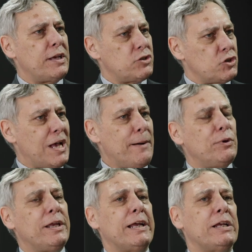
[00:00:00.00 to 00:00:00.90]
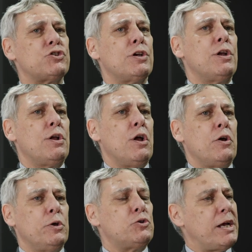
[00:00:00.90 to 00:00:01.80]
things that's happening is
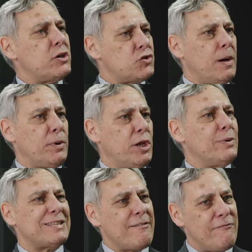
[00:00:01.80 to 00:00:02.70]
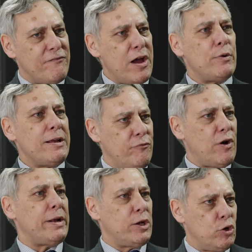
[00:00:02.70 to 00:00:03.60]
you take somebody who is a very,
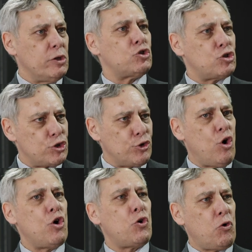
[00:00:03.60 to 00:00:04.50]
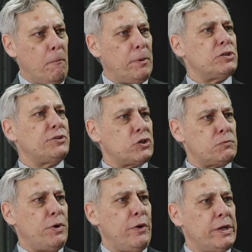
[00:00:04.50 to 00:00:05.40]
very good, strong, competent,
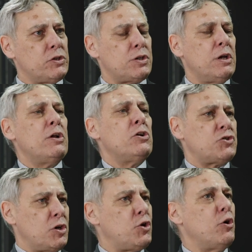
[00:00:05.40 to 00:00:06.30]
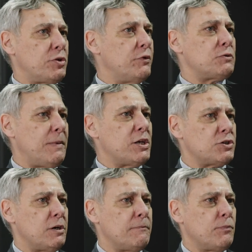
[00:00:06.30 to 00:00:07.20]
experienced security and risk
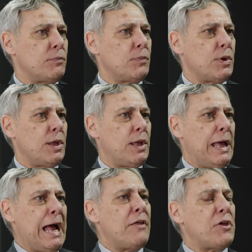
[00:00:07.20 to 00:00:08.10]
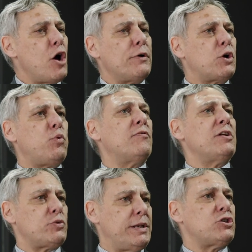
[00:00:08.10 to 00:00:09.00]
manager, and they are
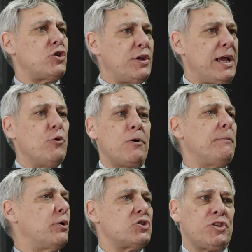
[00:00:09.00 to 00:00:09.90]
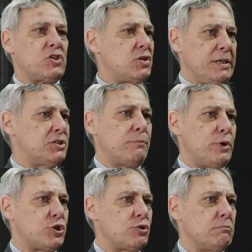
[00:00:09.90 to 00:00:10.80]
equivalent to an engineer who can build a 60-meter
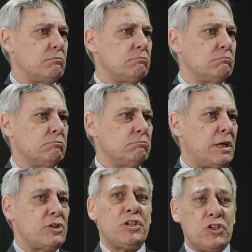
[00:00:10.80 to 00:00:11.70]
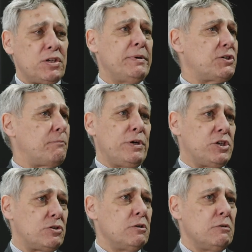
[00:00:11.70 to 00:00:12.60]
bridge. And a 60-meter
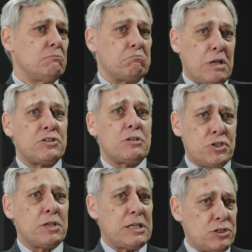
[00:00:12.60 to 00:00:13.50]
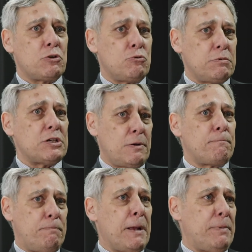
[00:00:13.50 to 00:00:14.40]
bridge, that's
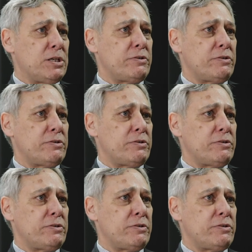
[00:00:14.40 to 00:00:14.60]
a big